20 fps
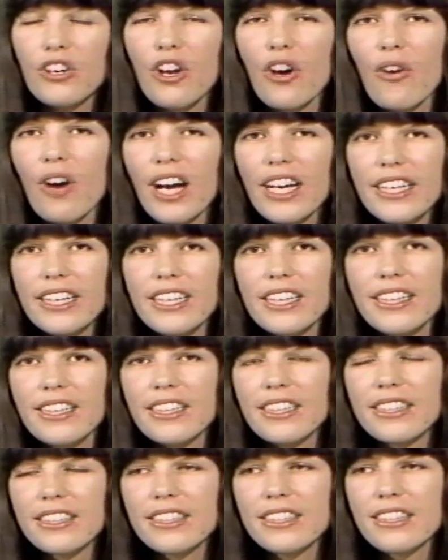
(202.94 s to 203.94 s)
No, I
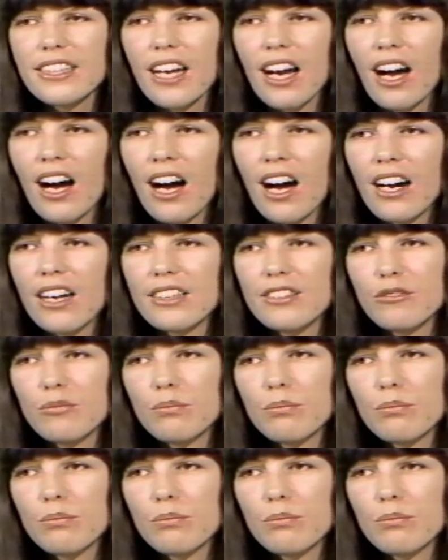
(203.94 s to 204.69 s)
didn't. Uh,